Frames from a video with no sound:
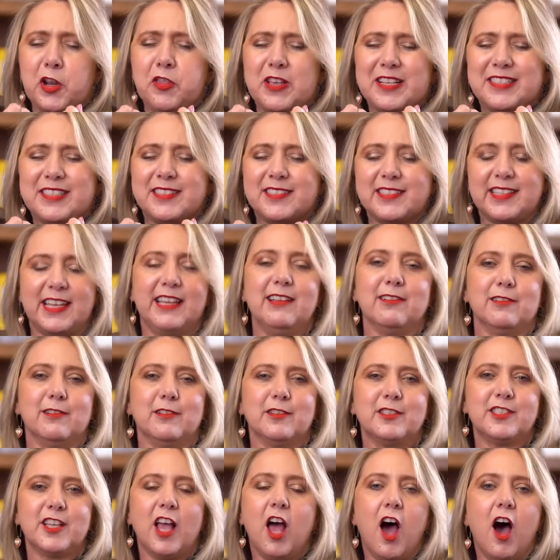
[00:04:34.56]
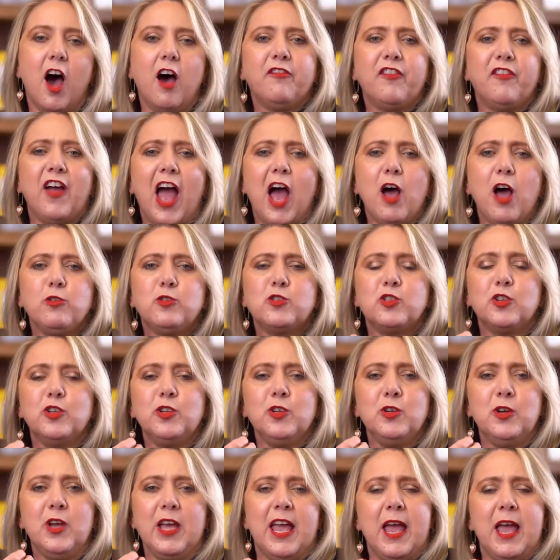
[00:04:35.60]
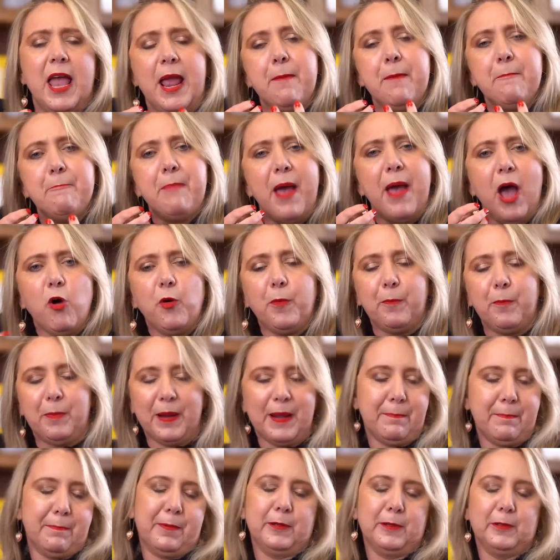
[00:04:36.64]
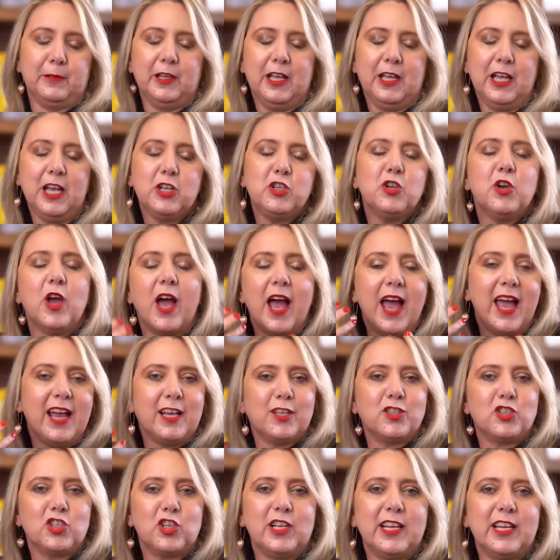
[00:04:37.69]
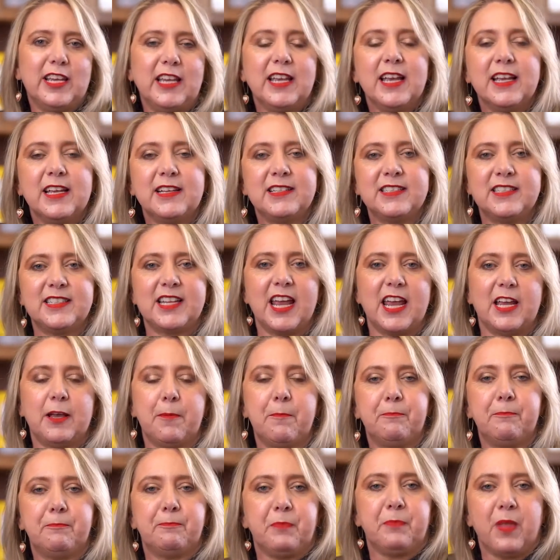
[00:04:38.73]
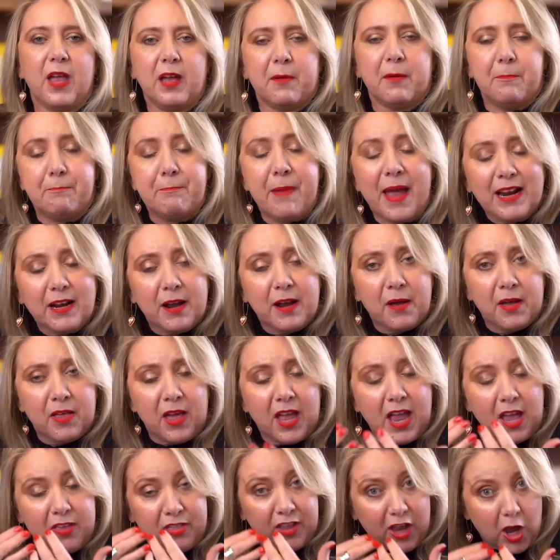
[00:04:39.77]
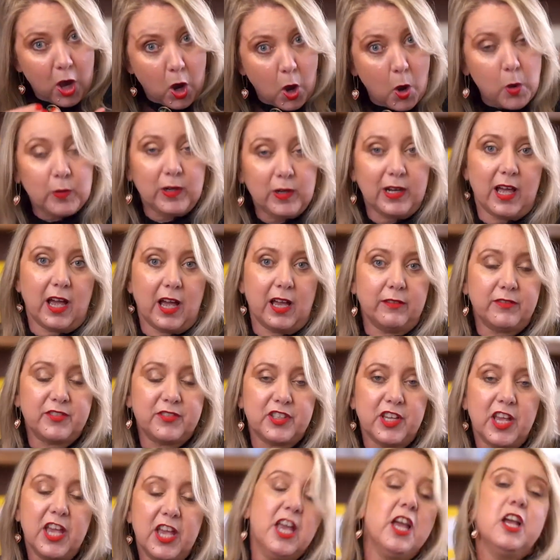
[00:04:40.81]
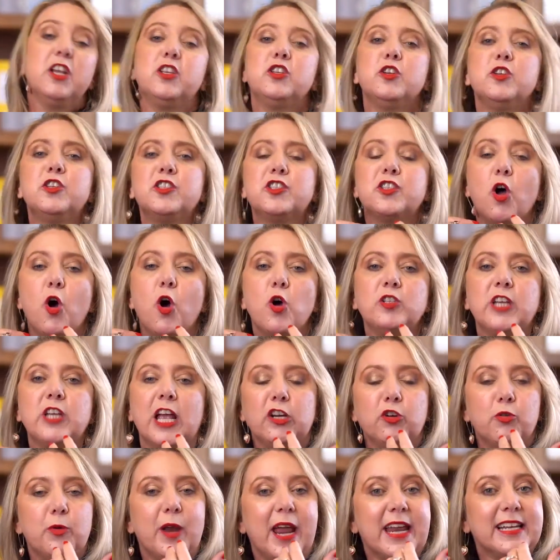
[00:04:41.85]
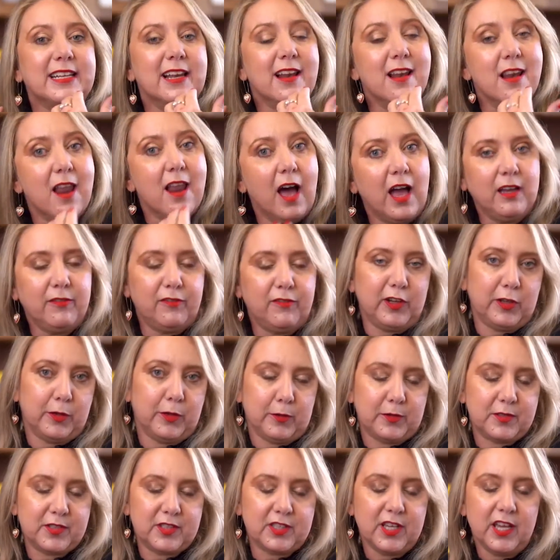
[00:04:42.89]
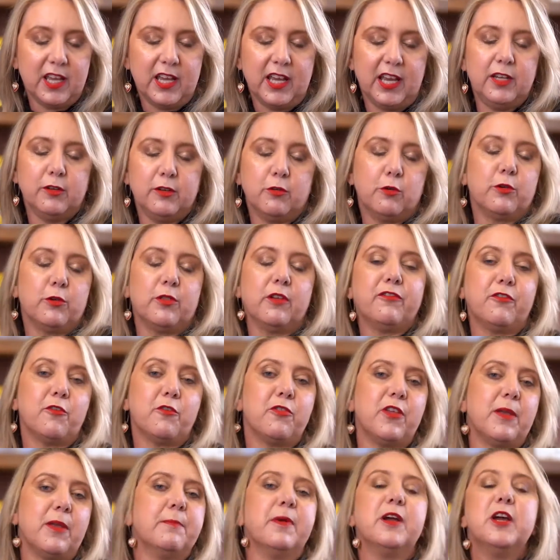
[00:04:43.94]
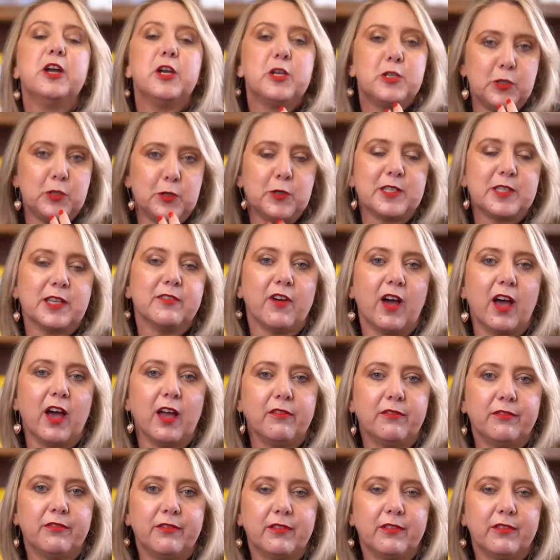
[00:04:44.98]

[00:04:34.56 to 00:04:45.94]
the skills of how to empower people to actually take back their own lives, to start and create livelihoods in order for them to survive.